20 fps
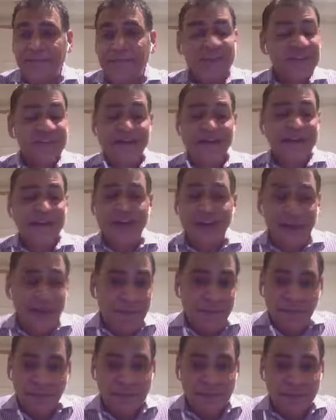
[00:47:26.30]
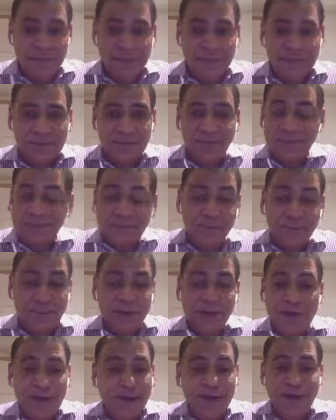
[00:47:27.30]
it's not going to happen. It's
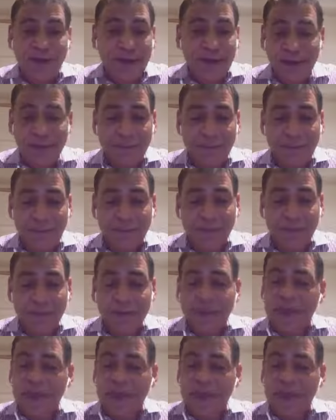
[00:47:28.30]
simply not going to happen.